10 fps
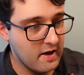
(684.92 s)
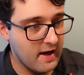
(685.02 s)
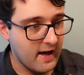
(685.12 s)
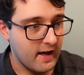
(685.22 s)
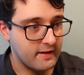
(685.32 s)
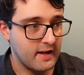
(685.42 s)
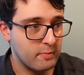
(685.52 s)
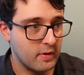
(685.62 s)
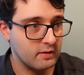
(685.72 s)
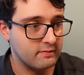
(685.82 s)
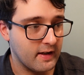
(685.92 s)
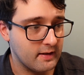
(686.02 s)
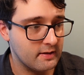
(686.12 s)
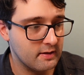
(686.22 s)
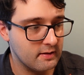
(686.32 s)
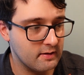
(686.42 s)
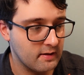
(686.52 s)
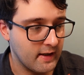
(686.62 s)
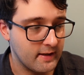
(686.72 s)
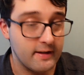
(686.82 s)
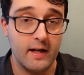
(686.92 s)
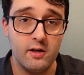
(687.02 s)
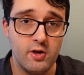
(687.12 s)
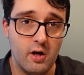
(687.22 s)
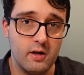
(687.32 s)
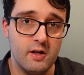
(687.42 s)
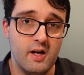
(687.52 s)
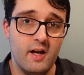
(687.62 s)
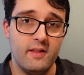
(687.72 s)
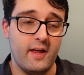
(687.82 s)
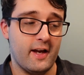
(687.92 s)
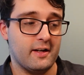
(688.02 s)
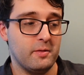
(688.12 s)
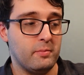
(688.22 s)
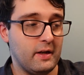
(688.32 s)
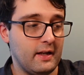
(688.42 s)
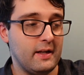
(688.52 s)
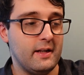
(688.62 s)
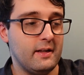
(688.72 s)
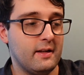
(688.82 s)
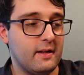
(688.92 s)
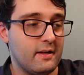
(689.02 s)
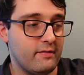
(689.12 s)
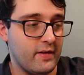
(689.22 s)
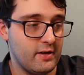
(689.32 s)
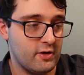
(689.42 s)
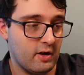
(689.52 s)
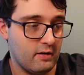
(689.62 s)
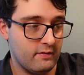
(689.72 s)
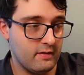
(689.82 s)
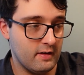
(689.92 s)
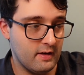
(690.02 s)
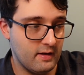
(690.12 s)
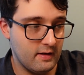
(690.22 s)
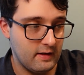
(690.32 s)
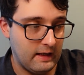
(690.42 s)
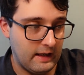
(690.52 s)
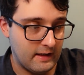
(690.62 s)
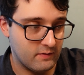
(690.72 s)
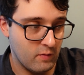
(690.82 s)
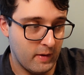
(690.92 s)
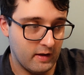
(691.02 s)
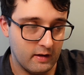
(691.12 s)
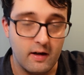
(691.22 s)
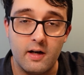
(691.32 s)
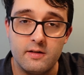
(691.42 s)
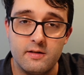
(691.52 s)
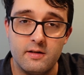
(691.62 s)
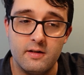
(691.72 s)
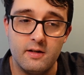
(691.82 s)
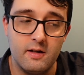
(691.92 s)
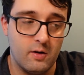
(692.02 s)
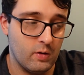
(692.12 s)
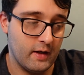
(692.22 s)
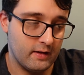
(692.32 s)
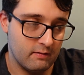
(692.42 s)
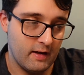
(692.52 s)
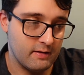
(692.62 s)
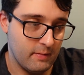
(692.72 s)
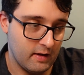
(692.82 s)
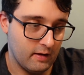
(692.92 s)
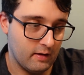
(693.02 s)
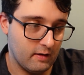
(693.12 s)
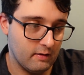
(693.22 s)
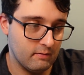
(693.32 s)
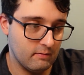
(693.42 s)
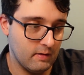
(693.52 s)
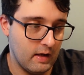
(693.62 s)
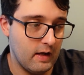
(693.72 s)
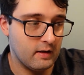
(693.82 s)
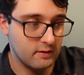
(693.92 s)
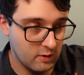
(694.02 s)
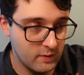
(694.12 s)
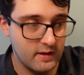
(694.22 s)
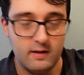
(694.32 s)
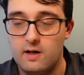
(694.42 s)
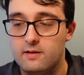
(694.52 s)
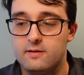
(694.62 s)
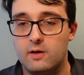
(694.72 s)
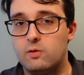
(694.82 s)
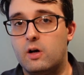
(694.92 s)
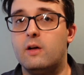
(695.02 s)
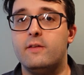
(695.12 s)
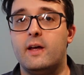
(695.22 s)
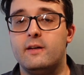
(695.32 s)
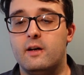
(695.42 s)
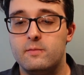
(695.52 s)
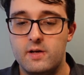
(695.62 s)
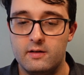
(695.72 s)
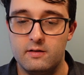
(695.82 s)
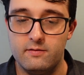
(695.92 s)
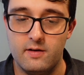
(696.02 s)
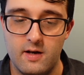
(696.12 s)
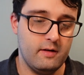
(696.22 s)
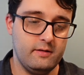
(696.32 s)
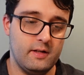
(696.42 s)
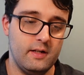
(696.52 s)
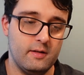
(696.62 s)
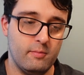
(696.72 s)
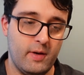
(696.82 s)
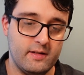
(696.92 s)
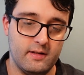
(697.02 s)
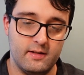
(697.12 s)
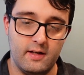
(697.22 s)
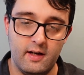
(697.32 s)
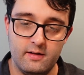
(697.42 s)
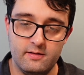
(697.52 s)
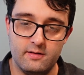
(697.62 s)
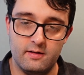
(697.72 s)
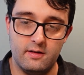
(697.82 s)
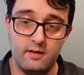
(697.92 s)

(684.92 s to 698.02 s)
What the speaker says: had a perfect tank shock that completely finished off the last remaining guards, or like the last remaining custodian guards that were on that objective. The Tempestus Scions,